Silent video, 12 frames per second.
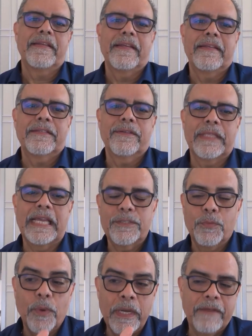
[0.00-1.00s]
So that's
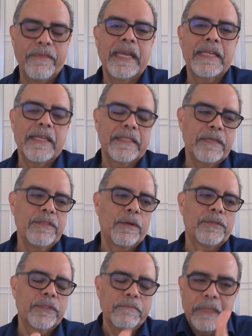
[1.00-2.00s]
one advantage. I think
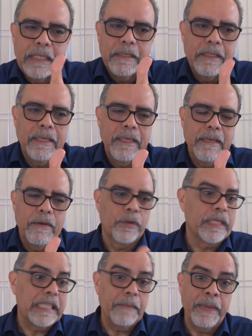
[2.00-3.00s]
we or
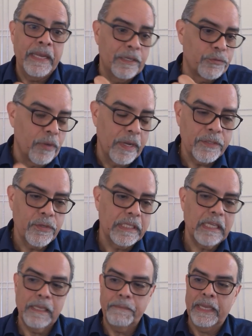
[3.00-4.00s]
they depend on trucks, or
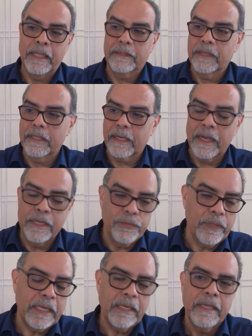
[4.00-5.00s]
they depend on another
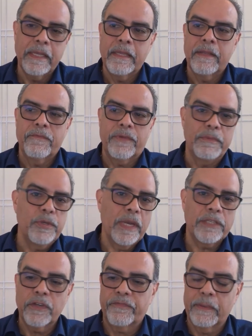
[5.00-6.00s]
country from
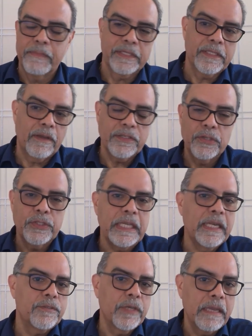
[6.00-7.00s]
US or from Brazil or
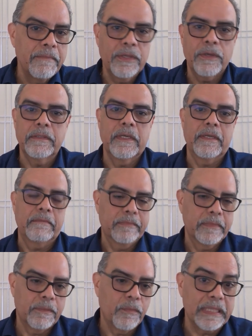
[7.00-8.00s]
Argentina to give them
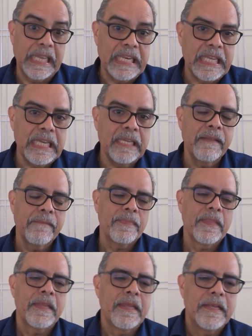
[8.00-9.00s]
what they need.
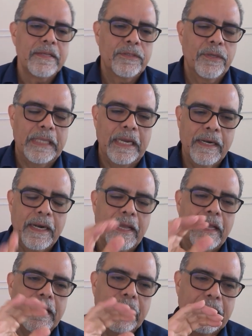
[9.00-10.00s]
So
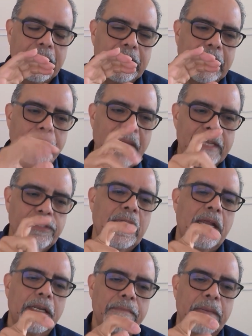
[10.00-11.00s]
they manage that
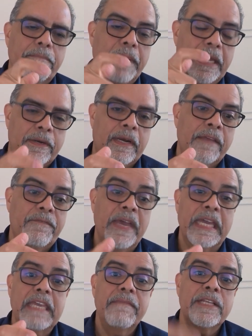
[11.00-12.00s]
a little bit better. In
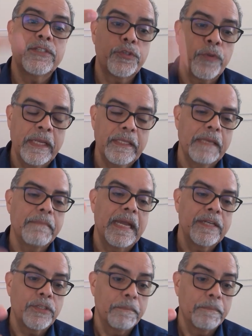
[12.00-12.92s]
fact, even in shrink, they manage it